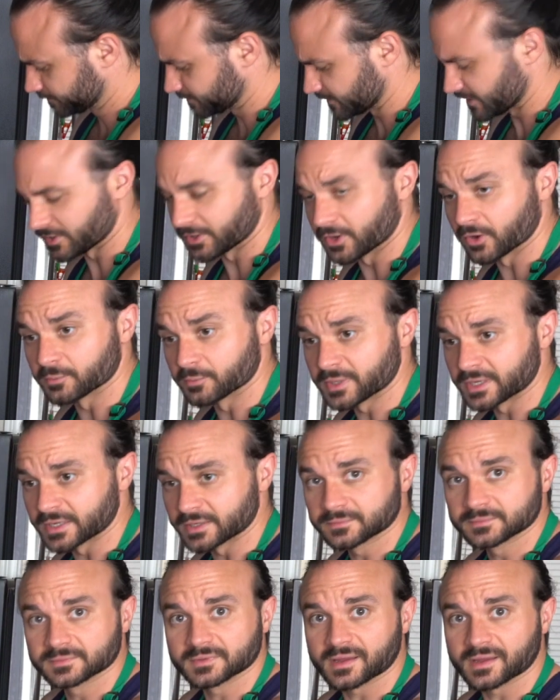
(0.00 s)
You know me,
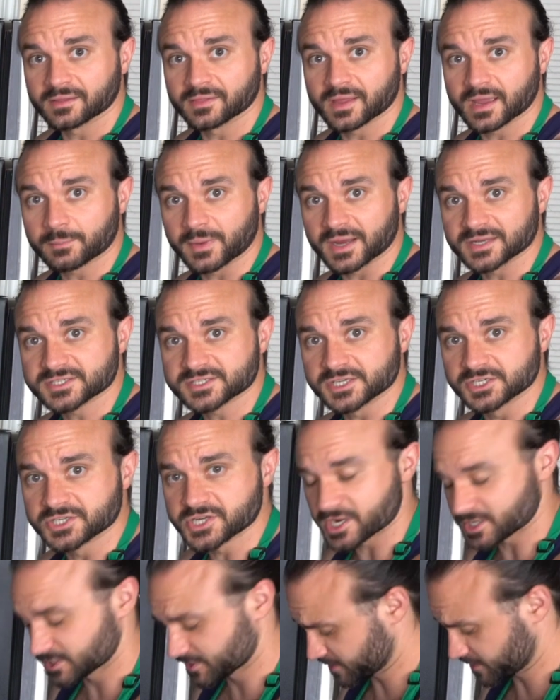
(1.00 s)
I like my
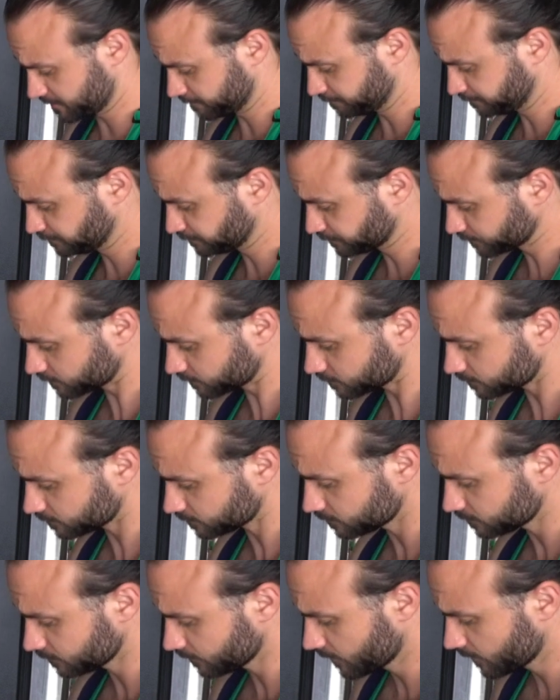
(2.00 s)
TJs.
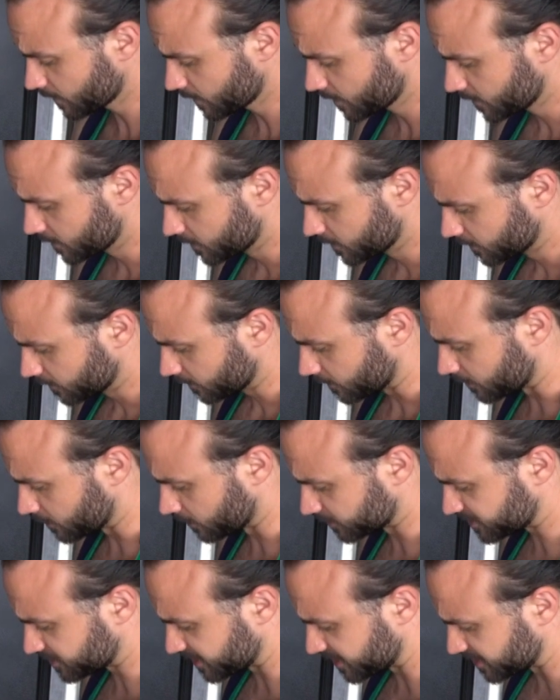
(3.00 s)
Good
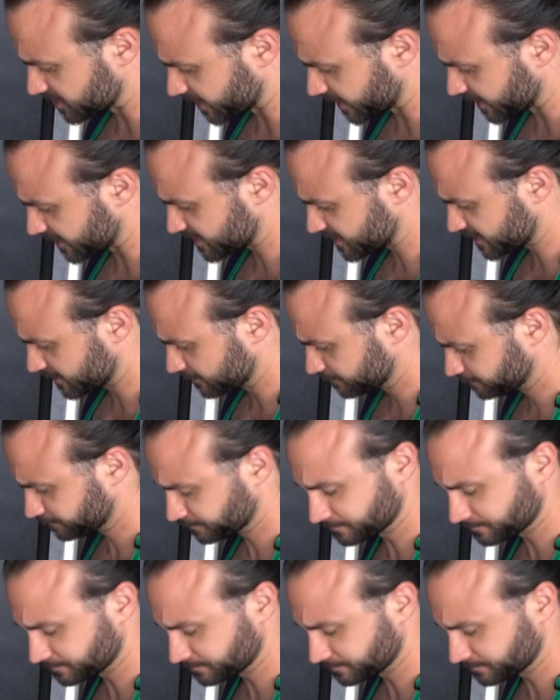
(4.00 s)
old TJs.